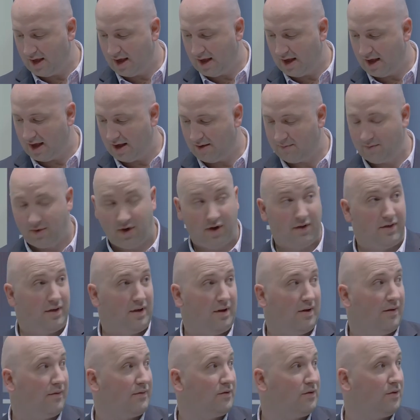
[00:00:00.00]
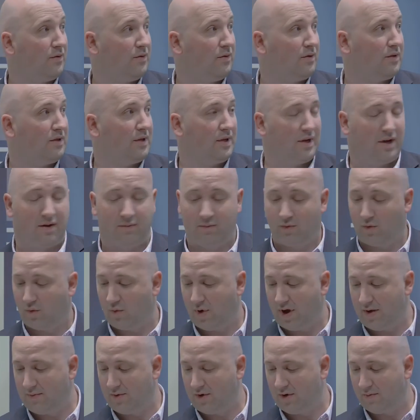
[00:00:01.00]
I think I've talked
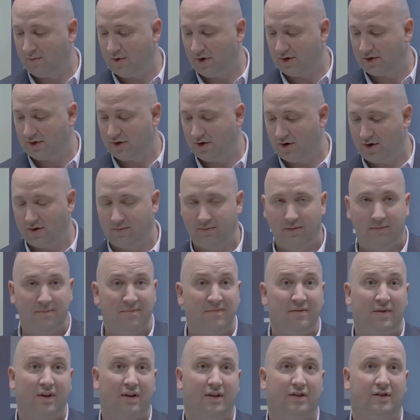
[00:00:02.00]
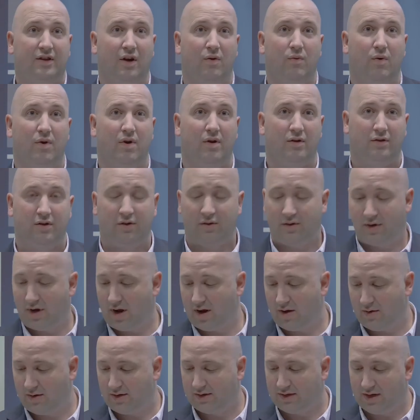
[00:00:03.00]
way beyond my time, so what I'll do
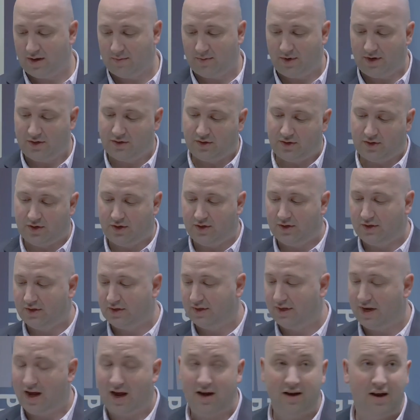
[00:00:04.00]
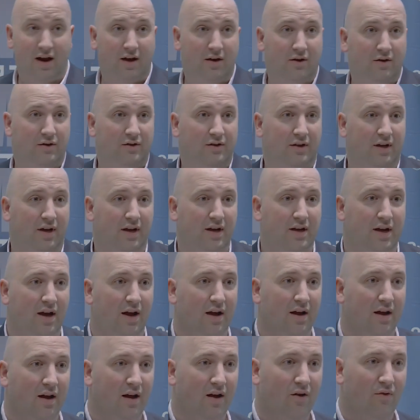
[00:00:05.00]
now is introduce Nadia, who's
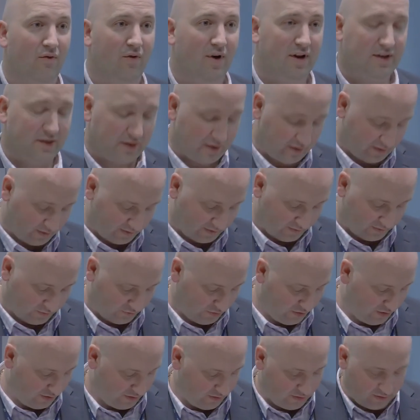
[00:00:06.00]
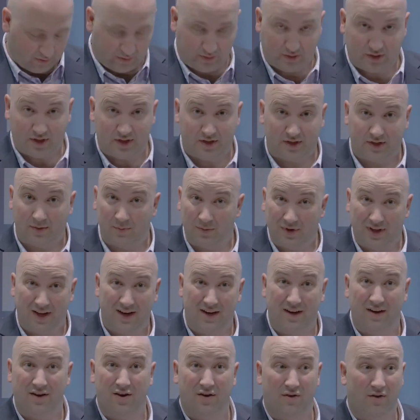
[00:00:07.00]
a recent student who's just
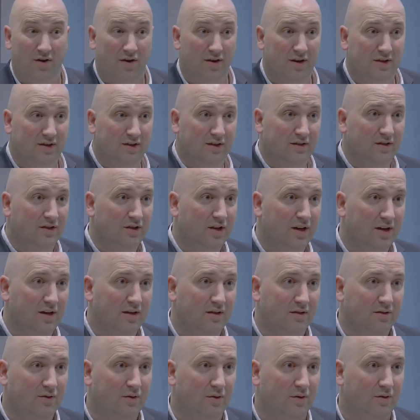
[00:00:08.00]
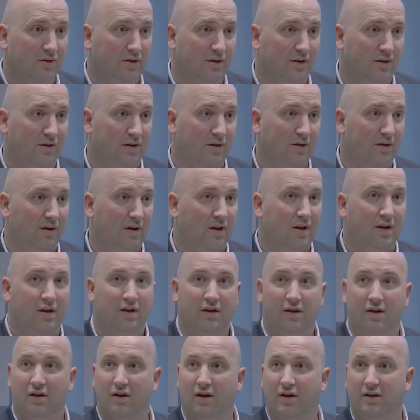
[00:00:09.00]
completed her honours, and she can talk to
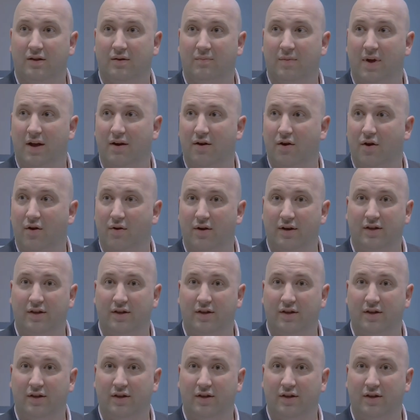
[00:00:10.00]
you guys about her